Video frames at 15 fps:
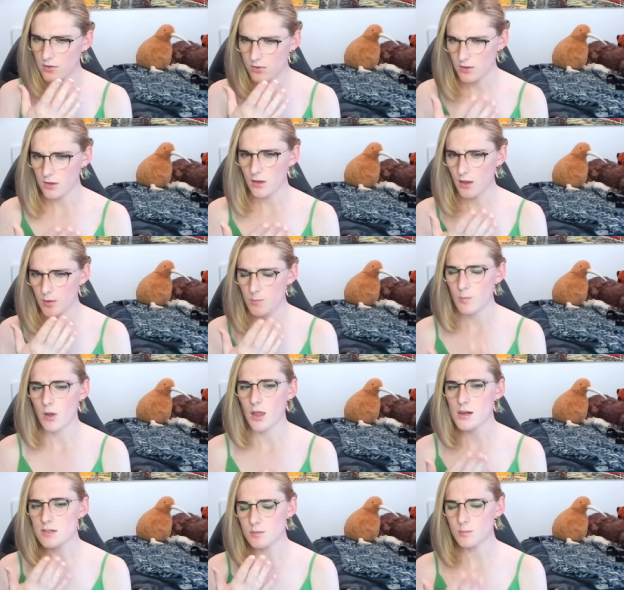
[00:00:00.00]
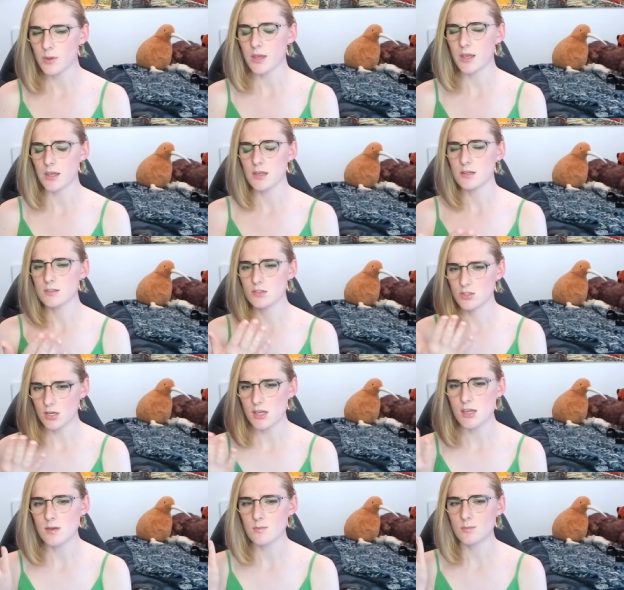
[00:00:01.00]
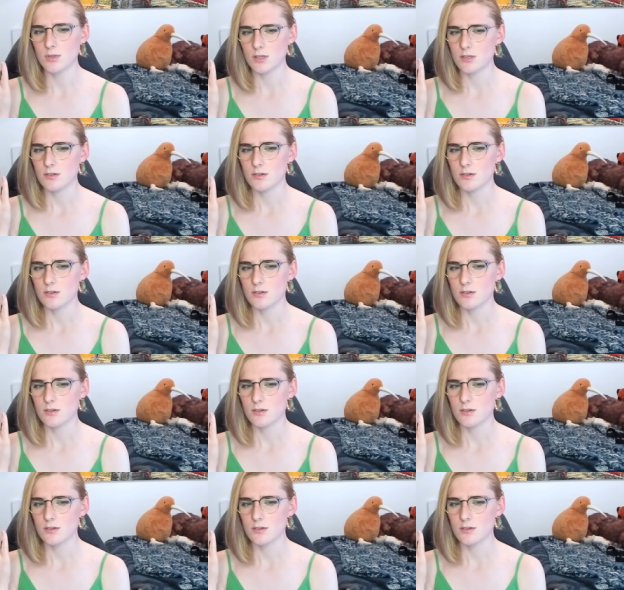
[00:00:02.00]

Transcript: I think I might be team